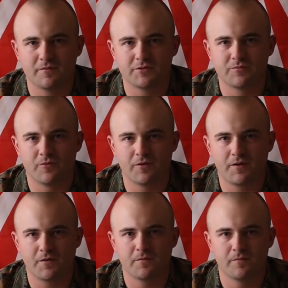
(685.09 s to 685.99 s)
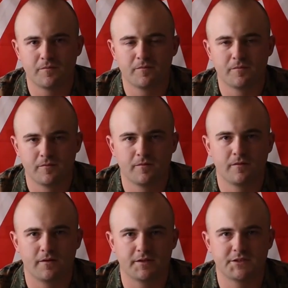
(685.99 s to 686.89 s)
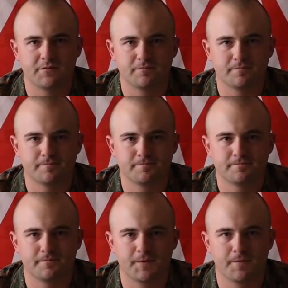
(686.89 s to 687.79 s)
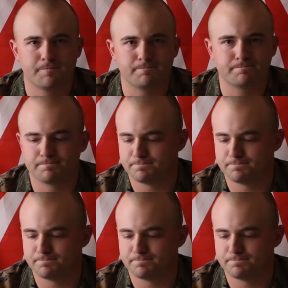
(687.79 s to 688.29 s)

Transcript: of some of our gear. That's it. Okay.